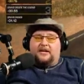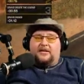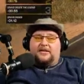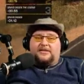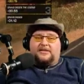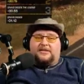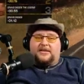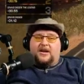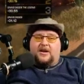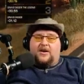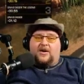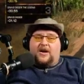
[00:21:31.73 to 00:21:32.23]

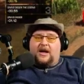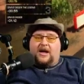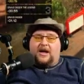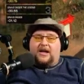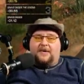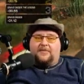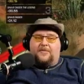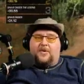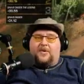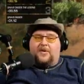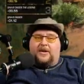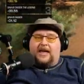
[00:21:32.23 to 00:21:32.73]
So
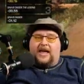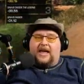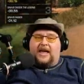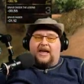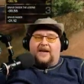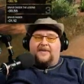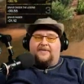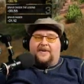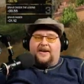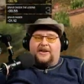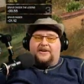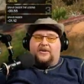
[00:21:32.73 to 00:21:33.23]
I'm
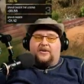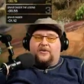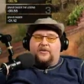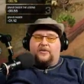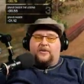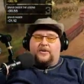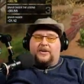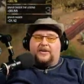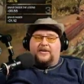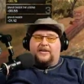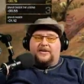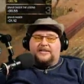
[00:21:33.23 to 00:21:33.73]
okay if I
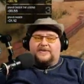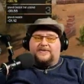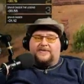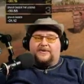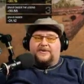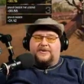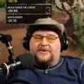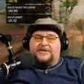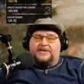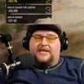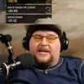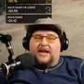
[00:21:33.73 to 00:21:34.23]
don't win this
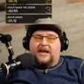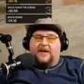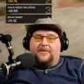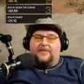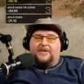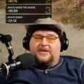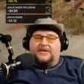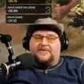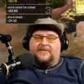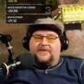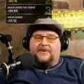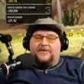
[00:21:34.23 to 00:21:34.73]
first time,
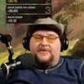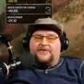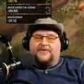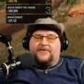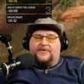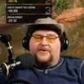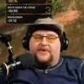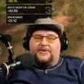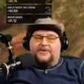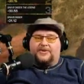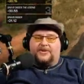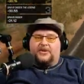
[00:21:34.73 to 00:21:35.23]
this
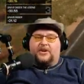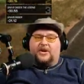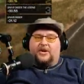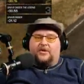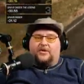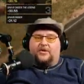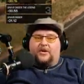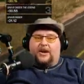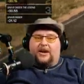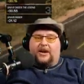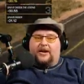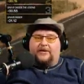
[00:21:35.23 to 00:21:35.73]
first
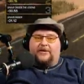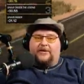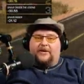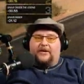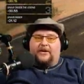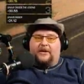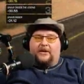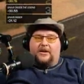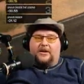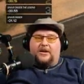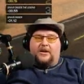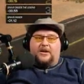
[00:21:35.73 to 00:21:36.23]
go round.
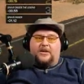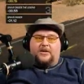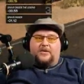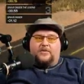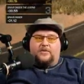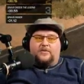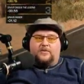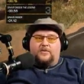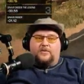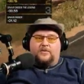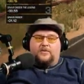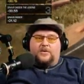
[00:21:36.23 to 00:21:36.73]

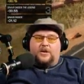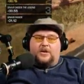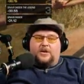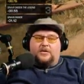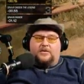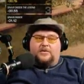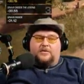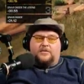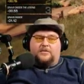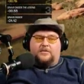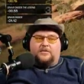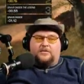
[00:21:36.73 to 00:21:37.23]

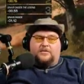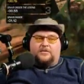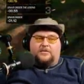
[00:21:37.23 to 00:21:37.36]
Whoa.